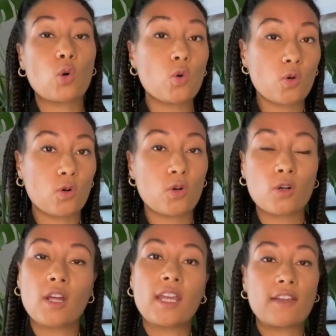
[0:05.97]
or
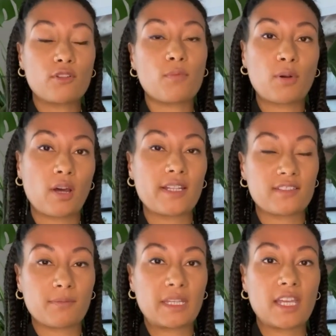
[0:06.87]
if you're applying
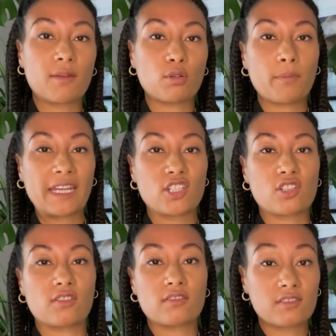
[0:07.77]
to be a
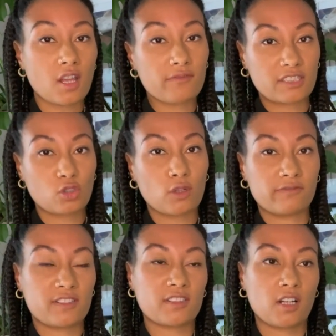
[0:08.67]
probation service
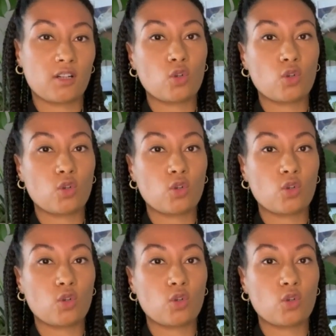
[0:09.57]
officer